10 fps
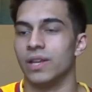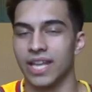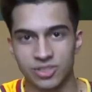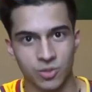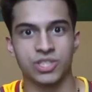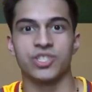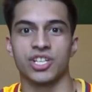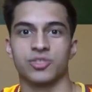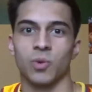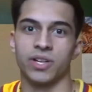And that's what the
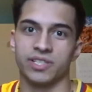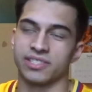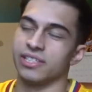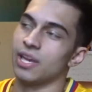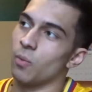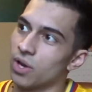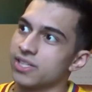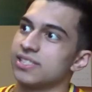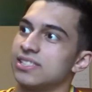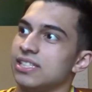judges wanted to see. They
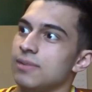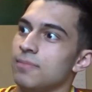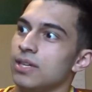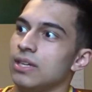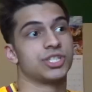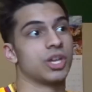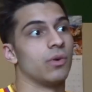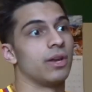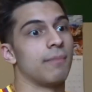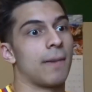wanted to see me showing